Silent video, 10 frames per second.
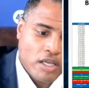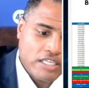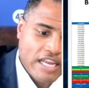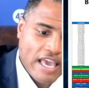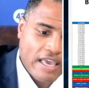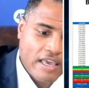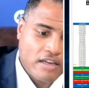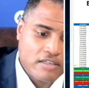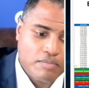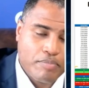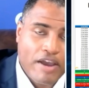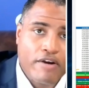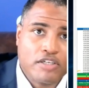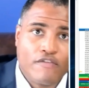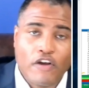Today, it is
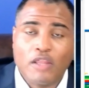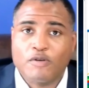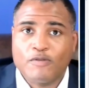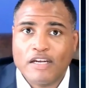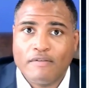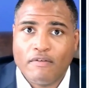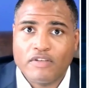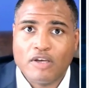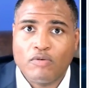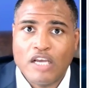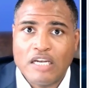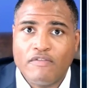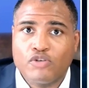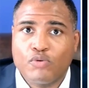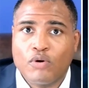bearish from the perspective of its own
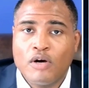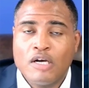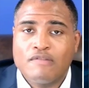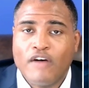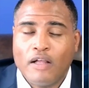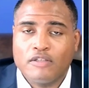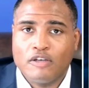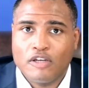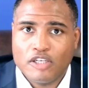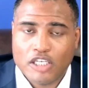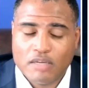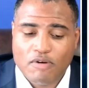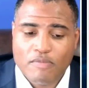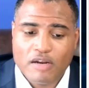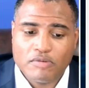individual volatility adjusted
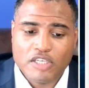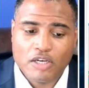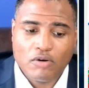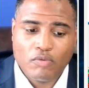momentum signal,